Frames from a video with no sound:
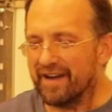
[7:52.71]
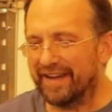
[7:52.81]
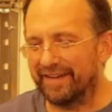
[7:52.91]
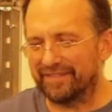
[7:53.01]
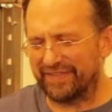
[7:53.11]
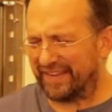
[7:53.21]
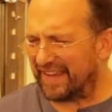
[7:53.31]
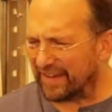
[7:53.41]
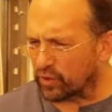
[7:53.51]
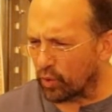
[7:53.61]
Yeah, I think
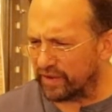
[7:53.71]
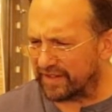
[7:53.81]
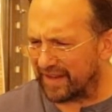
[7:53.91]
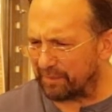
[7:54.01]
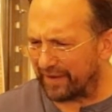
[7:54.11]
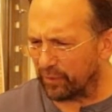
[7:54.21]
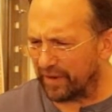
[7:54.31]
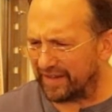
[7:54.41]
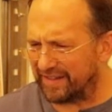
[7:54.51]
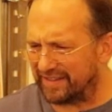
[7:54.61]
he had court today, by the
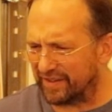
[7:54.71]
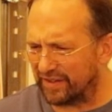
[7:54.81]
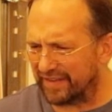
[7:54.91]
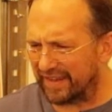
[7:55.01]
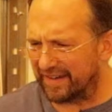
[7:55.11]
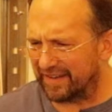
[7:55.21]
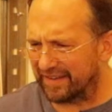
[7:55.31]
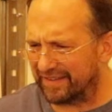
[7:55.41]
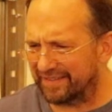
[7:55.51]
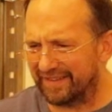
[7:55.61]
way. Did he tell you that?
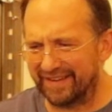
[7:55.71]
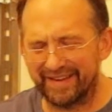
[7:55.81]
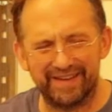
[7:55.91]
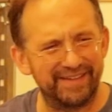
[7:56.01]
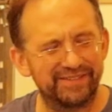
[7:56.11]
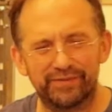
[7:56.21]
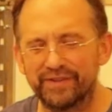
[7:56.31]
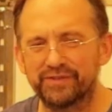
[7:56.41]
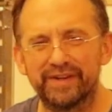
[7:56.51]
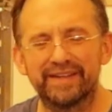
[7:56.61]
Yeah. Yeah, that's
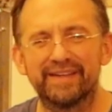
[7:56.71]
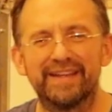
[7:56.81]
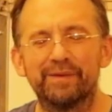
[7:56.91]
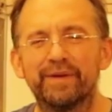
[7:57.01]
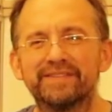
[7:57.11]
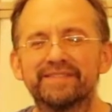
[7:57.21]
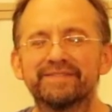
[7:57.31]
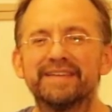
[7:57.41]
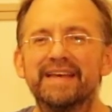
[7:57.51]
frustrating. Anyways.